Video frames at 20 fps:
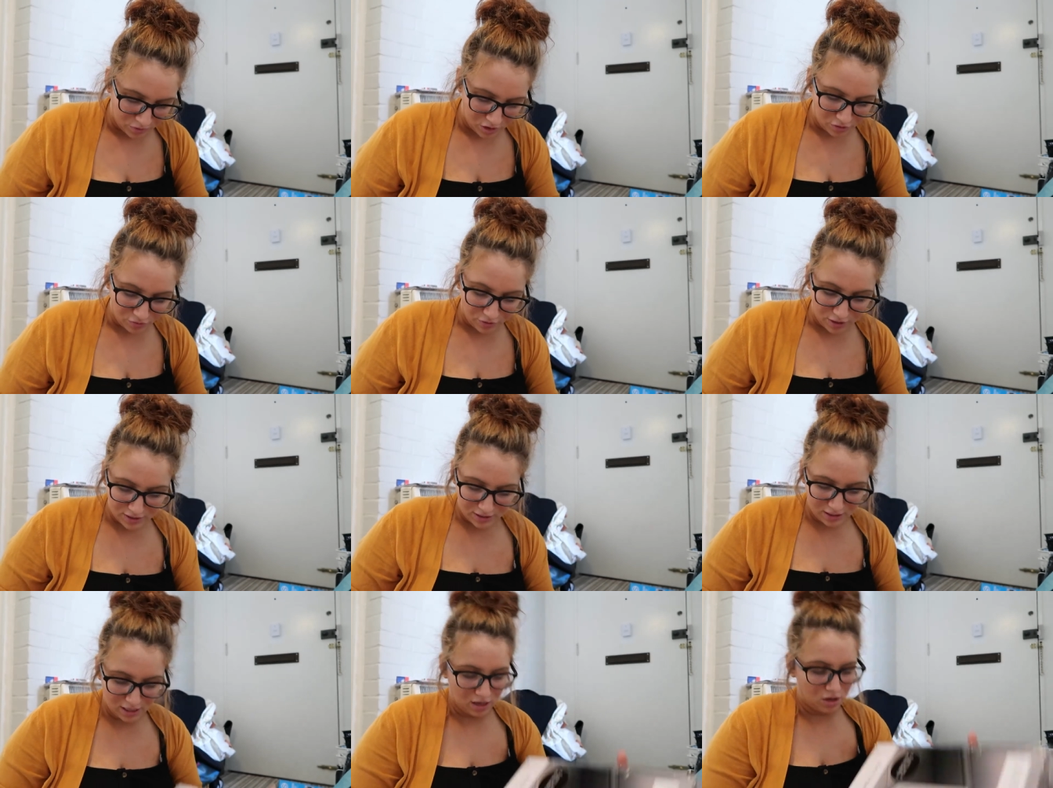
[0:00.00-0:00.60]
So the
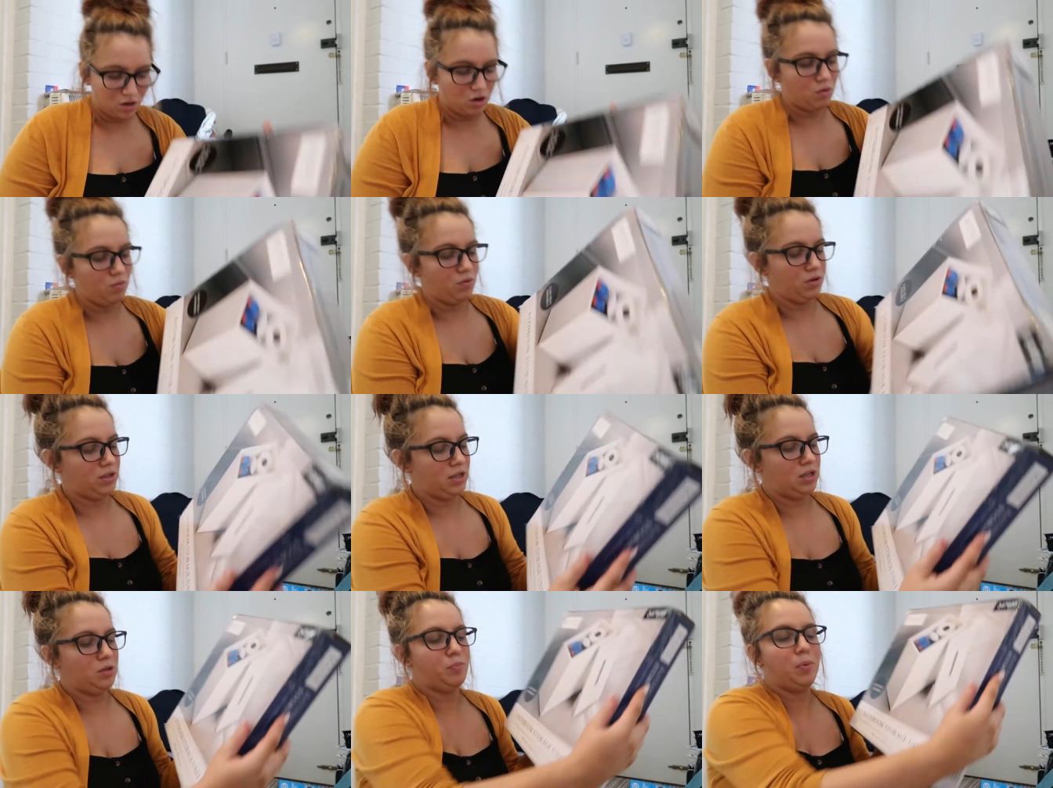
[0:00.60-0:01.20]
first thing I got
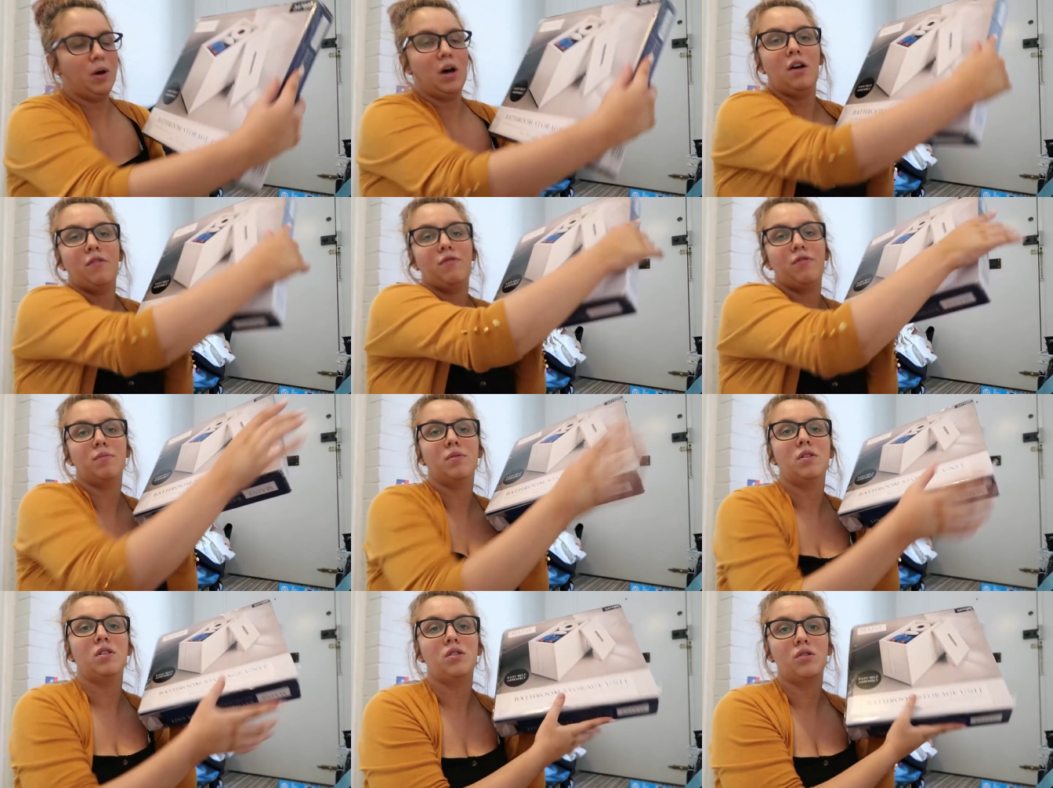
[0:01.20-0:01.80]
was this
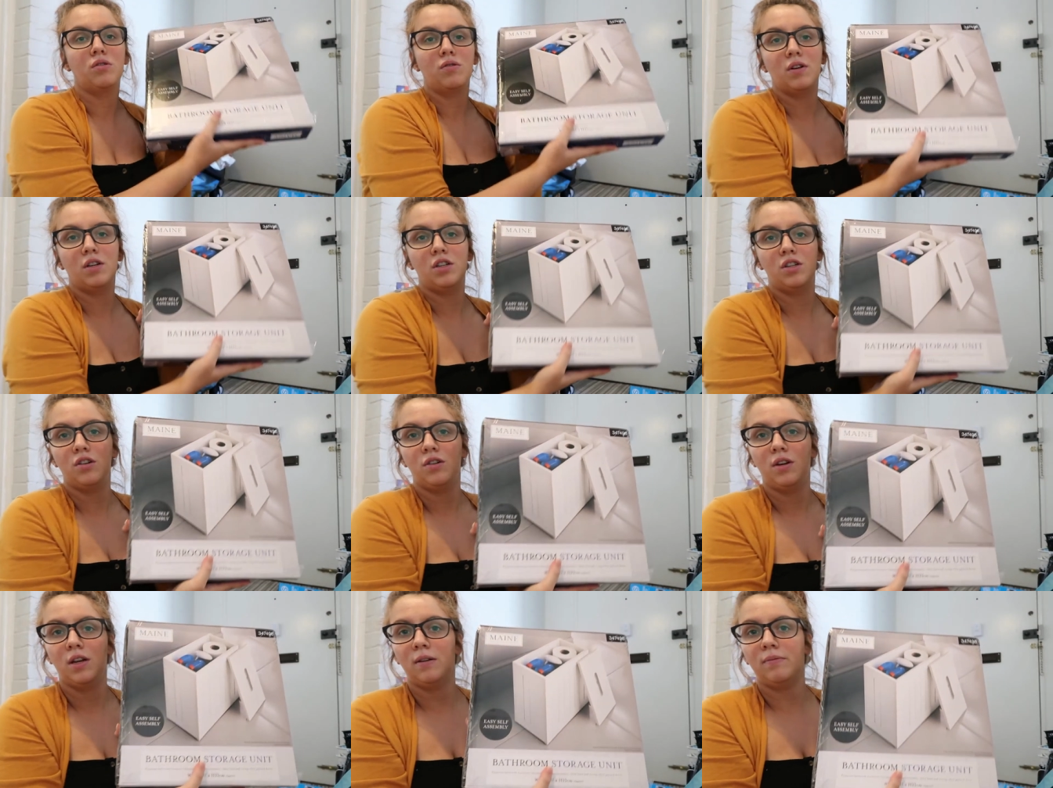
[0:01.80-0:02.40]
bathroom storage
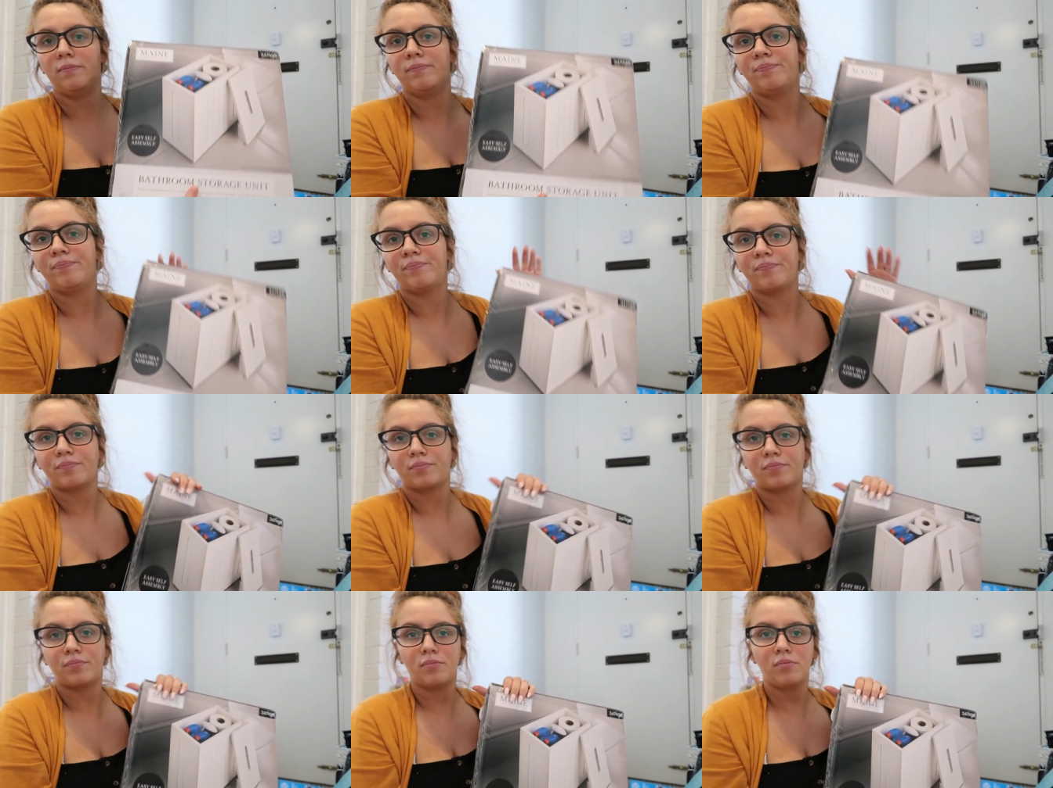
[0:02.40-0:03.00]
unit.
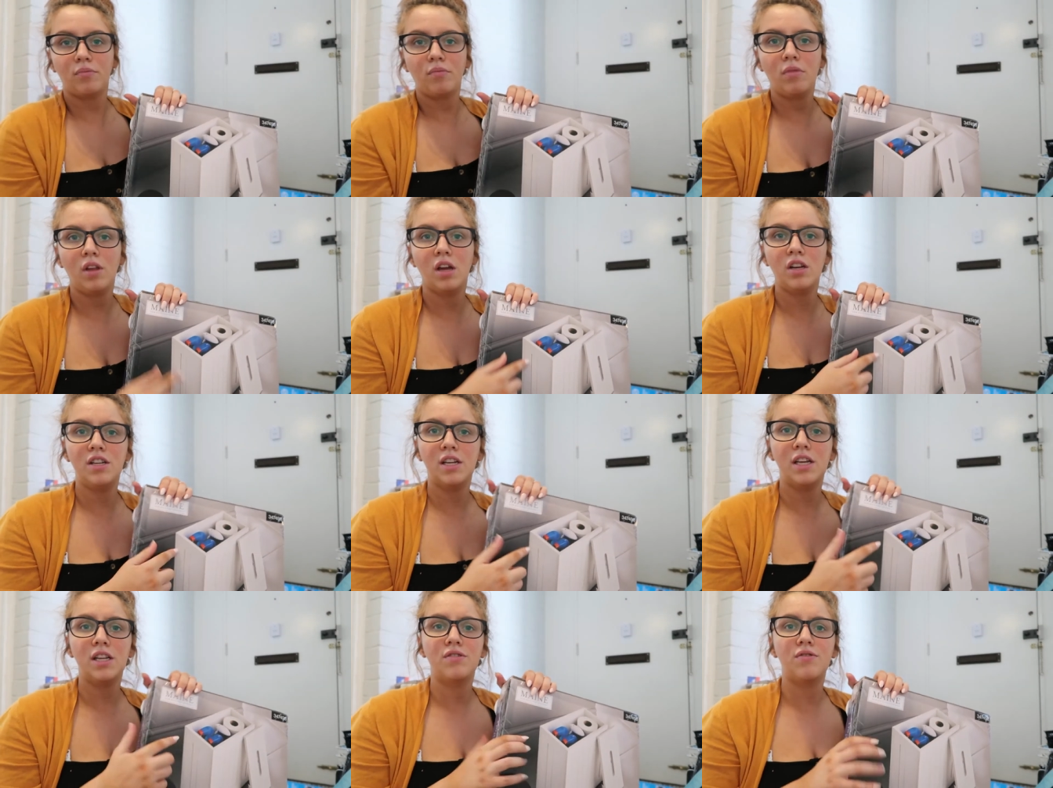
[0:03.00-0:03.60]

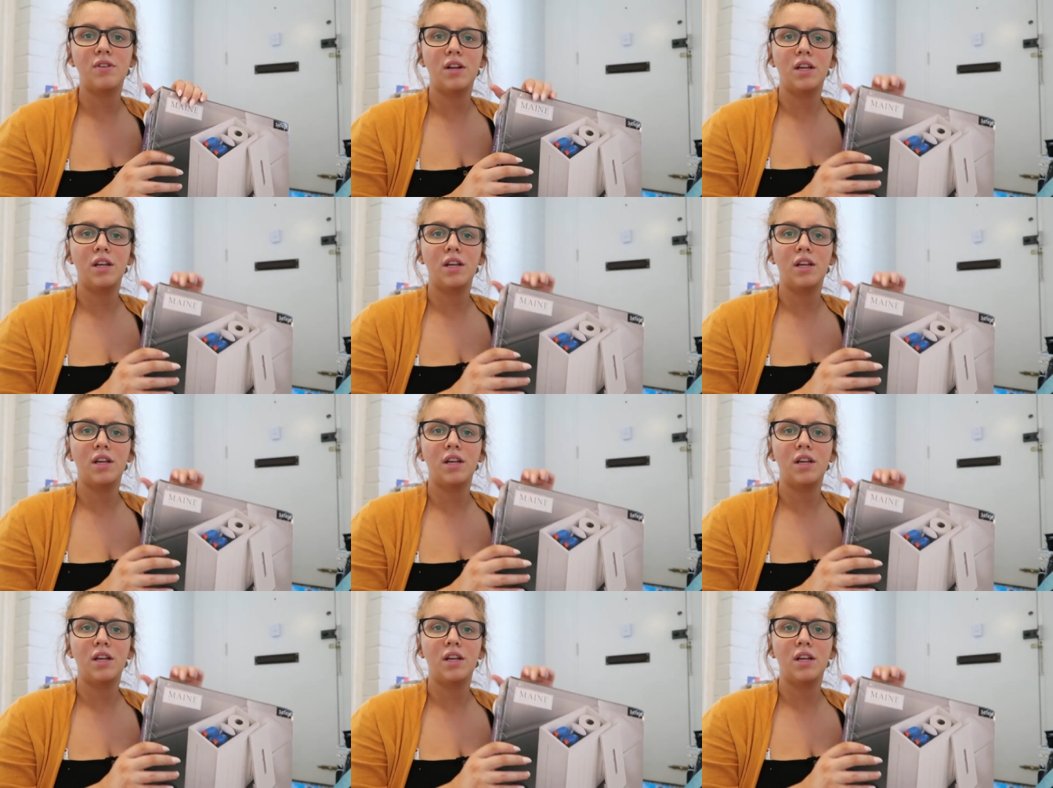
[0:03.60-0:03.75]
I think it's